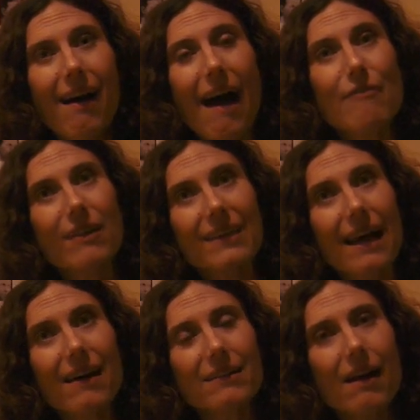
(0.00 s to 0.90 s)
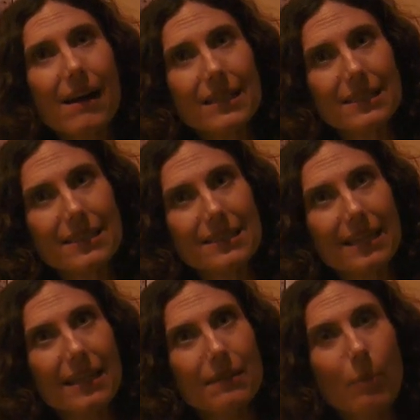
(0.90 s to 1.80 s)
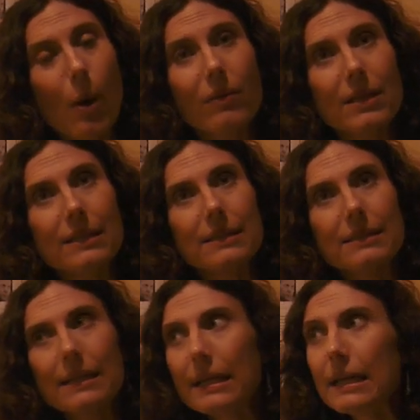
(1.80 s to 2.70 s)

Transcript: avant-garde artists in Poland.